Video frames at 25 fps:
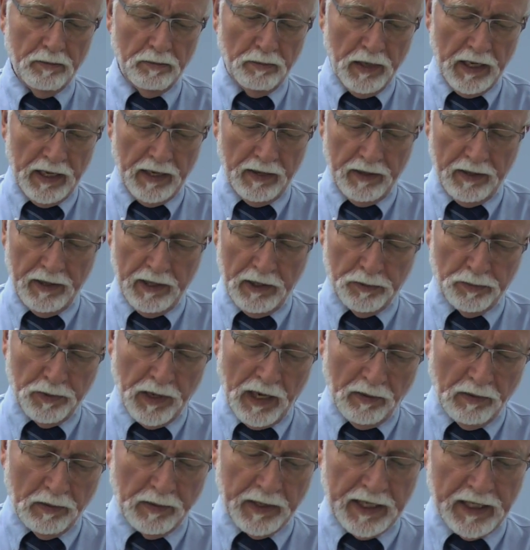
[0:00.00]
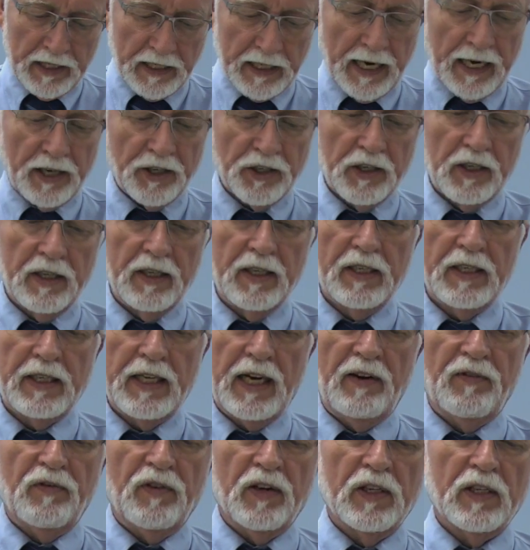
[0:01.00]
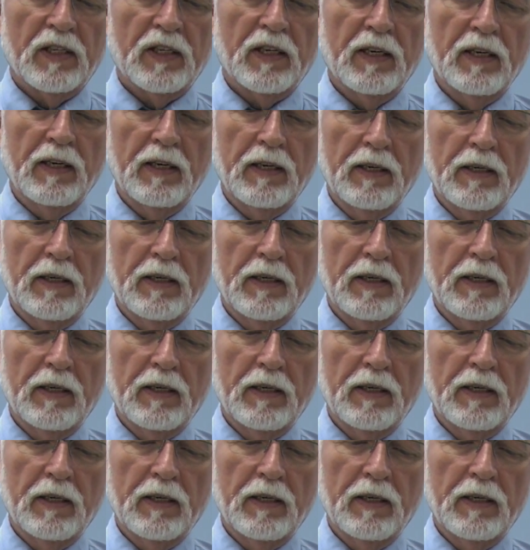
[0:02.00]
but it probably is actually the safest.